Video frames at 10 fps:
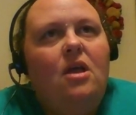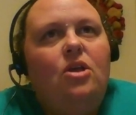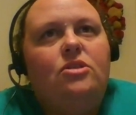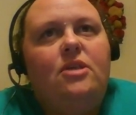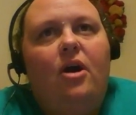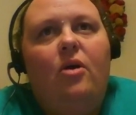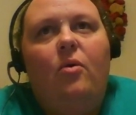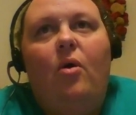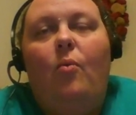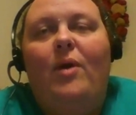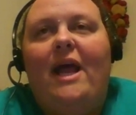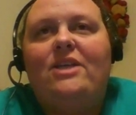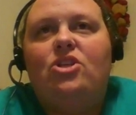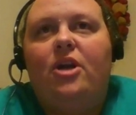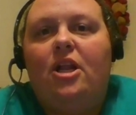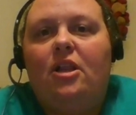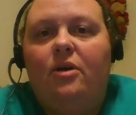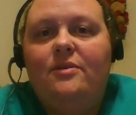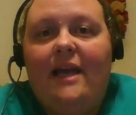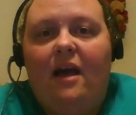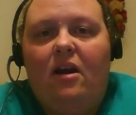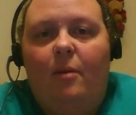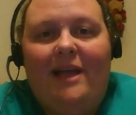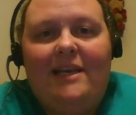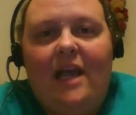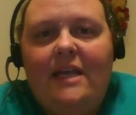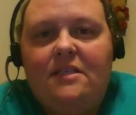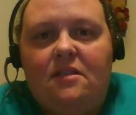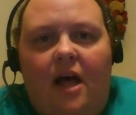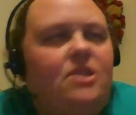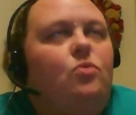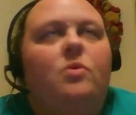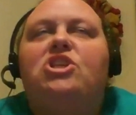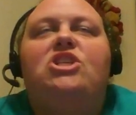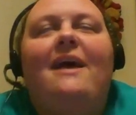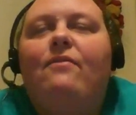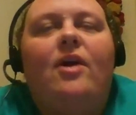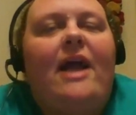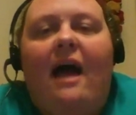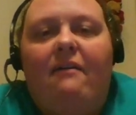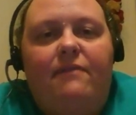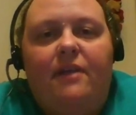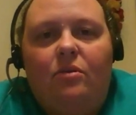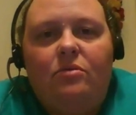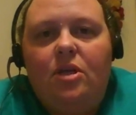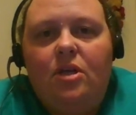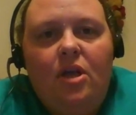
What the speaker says: So when I started closing out all my night slots, which never got filled,